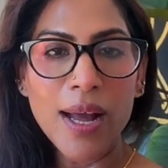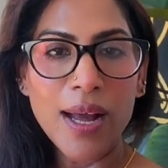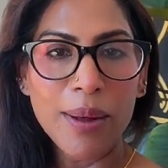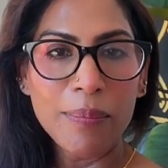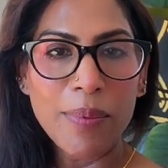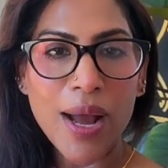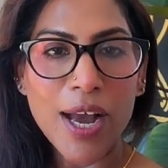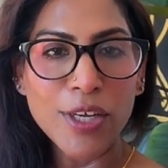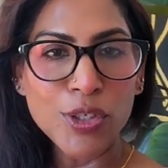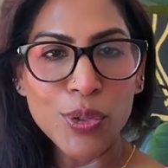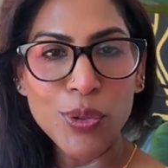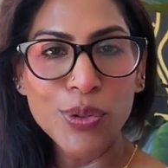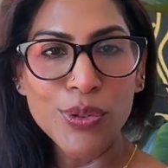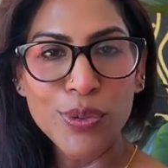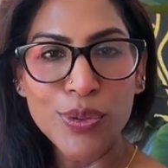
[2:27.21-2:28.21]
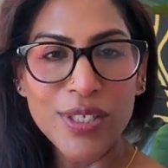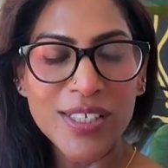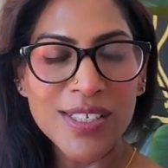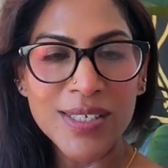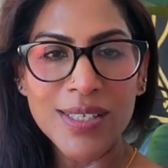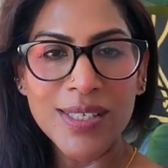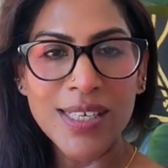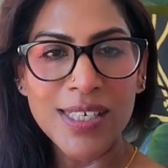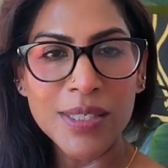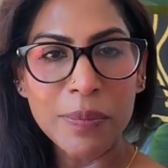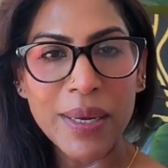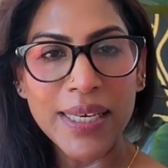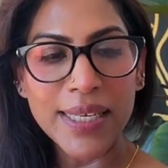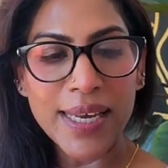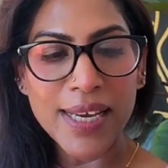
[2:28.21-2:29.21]
I told you
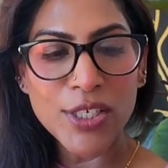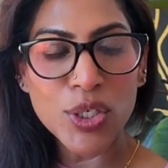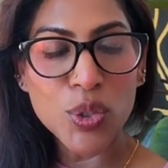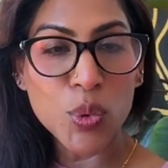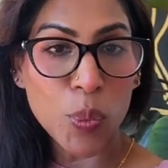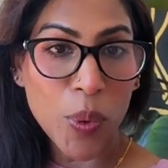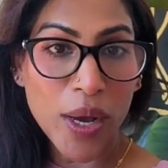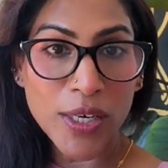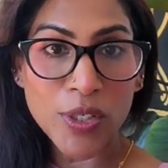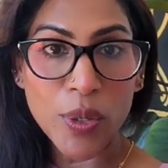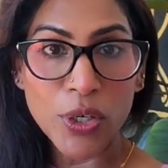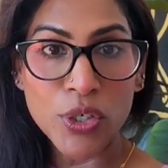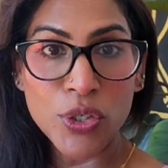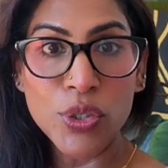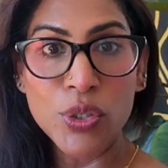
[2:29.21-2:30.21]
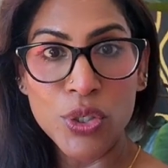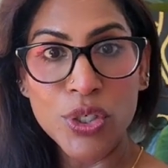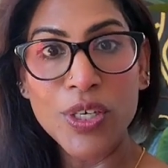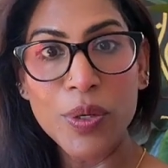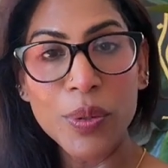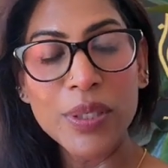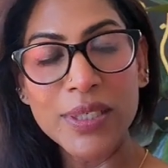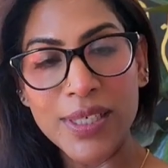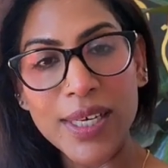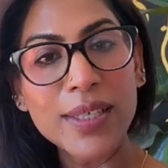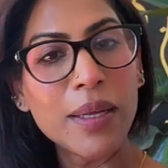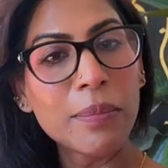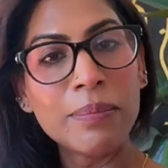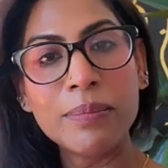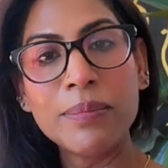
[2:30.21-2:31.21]
these medications work, so you should go and
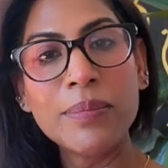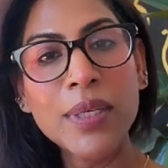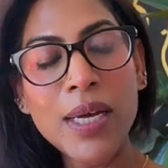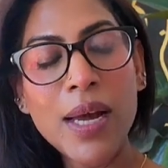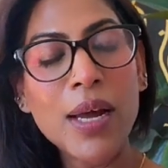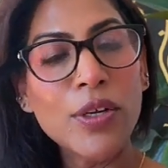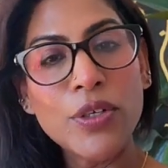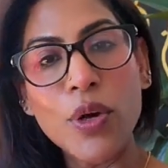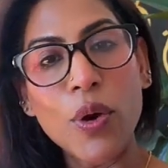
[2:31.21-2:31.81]
take them.